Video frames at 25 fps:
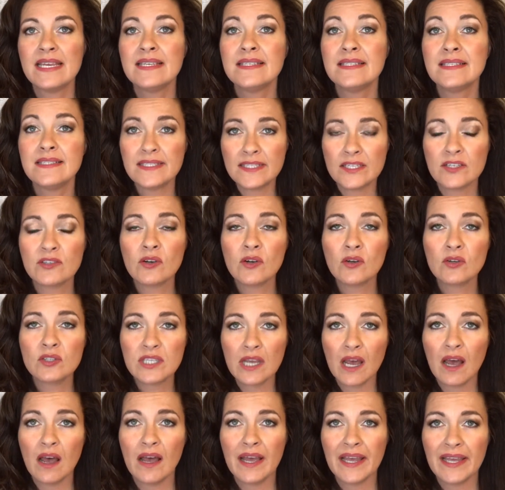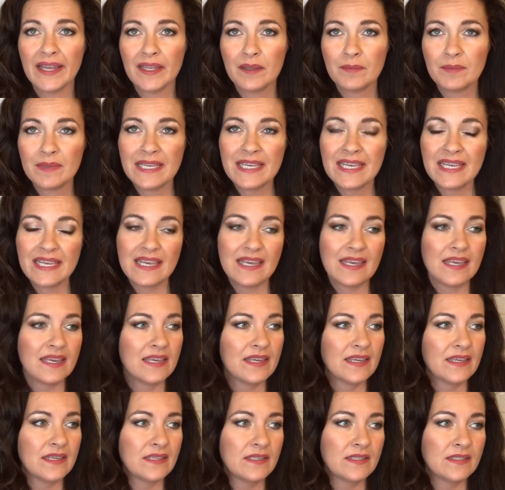Zero time
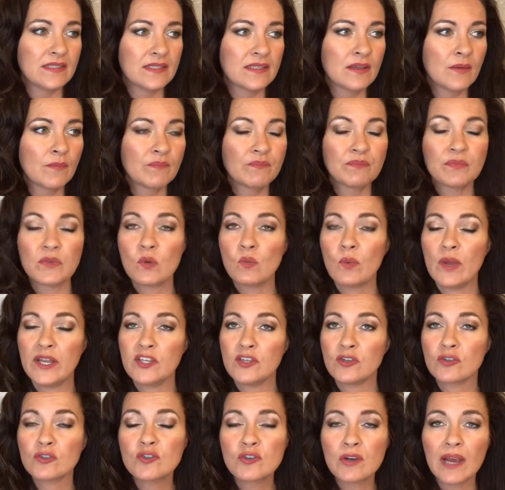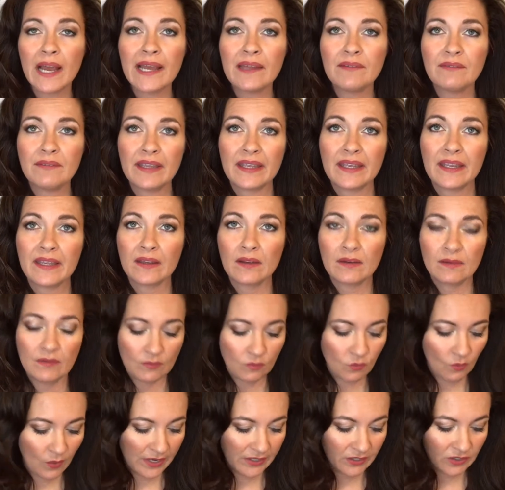is when you're driving,
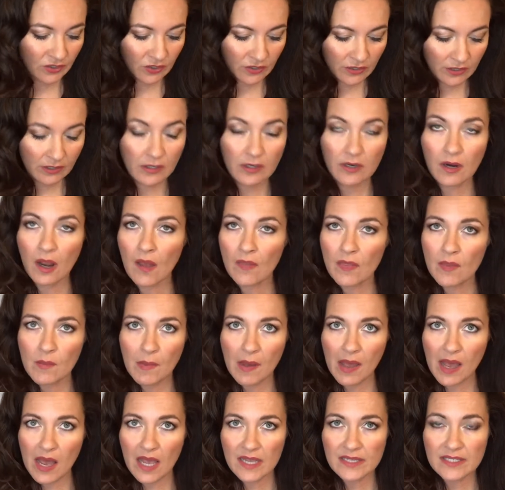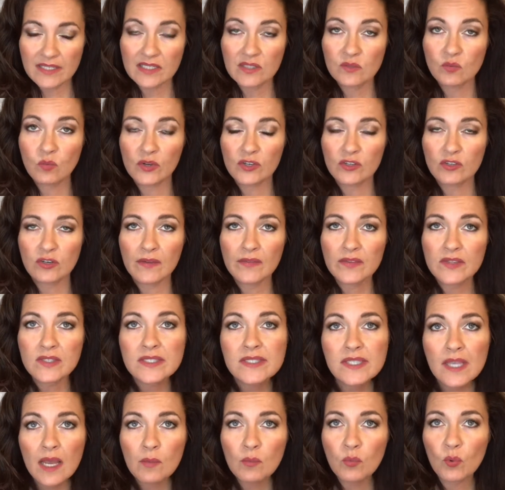when you're on the bus, when you're on the
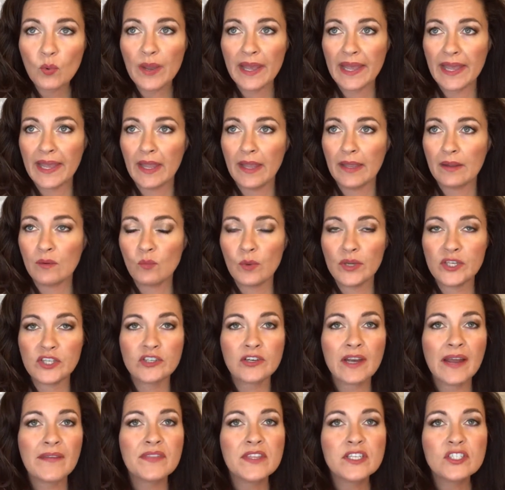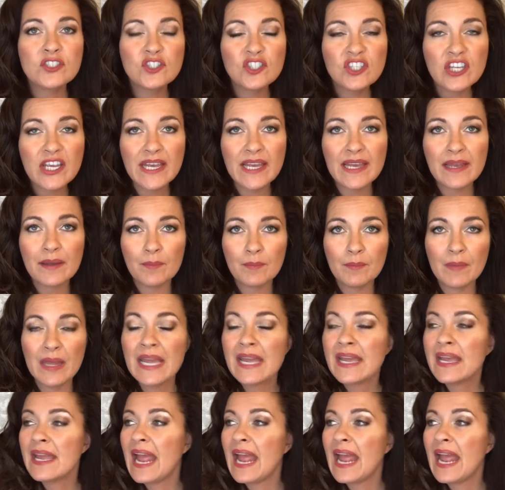subway, when you're at the gym.